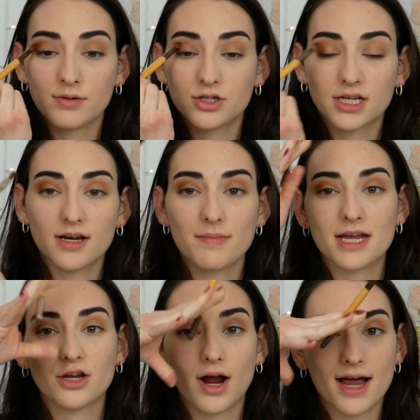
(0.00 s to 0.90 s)
which is going to
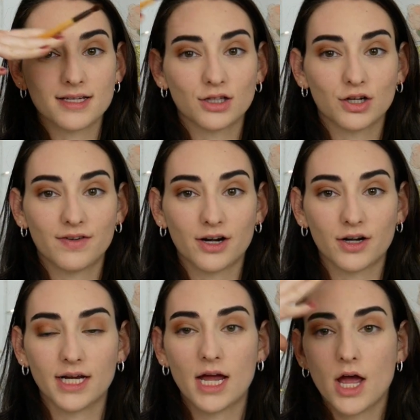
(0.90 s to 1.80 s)
make your eyes look very